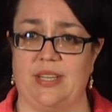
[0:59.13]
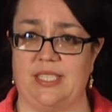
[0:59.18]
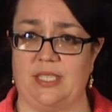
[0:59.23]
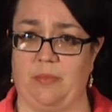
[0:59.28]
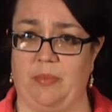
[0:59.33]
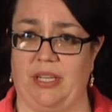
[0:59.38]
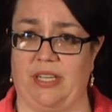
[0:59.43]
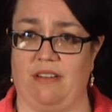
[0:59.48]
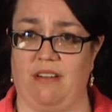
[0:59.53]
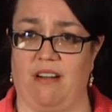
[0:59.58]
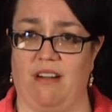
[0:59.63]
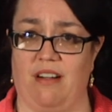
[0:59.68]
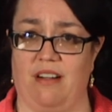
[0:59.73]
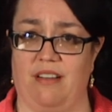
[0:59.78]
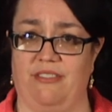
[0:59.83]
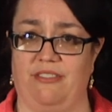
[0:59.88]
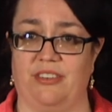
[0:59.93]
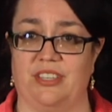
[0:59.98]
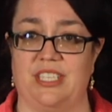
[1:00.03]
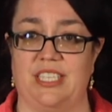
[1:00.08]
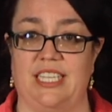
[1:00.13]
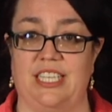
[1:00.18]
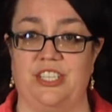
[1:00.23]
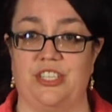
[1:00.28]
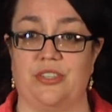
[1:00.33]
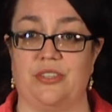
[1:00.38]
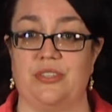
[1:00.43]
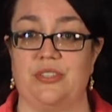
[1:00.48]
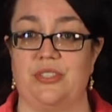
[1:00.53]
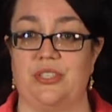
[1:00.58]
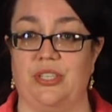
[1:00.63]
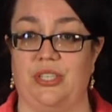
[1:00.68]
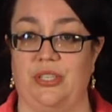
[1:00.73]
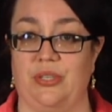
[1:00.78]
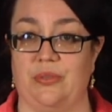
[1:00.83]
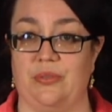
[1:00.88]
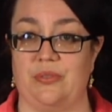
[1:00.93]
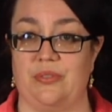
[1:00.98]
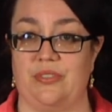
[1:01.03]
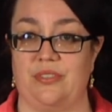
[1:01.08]
recipe card for teachers to
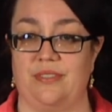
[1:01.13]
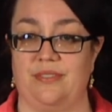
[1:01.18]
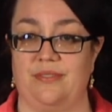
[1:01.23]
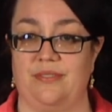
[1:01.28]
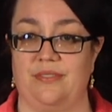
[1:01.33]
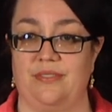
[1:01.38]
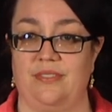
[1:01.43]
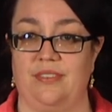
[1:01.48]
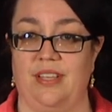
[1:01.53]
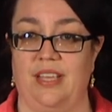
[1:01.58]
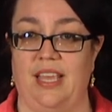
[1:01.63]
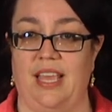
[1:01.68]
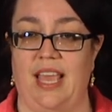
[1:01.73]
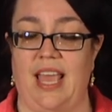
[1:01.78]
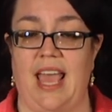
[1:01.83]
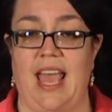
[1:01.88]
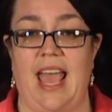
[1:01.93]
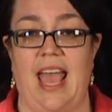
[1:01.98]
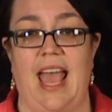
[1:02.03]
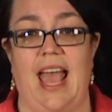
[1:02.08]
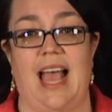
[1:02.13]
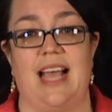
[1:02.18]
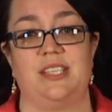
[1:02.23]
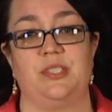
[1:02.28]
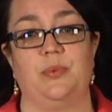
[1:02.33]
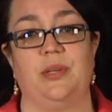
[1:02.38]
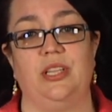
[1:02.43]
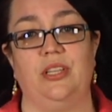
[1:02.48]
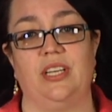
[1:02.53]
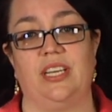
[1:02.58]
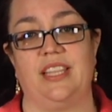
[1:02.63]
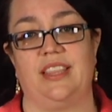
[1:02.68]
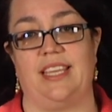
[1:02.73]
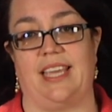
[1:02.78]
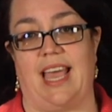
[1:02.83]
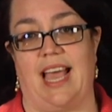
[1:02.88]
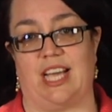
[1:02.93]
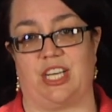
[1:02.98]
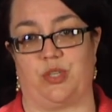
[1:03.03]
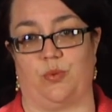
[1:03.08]
use. As we look at
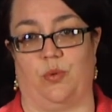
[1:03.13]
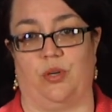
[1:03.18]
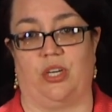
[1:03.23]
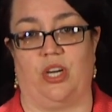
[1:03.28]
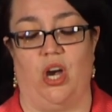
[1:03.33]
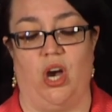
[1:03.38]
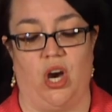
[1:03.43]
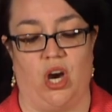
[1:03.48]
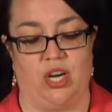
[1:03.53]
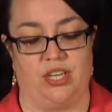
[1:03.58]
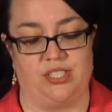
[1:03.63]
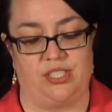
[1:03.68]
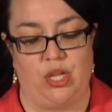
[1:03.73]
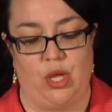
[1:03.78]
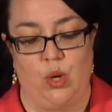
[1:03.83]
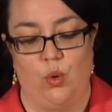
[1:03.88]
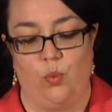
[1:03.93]
the actual cards,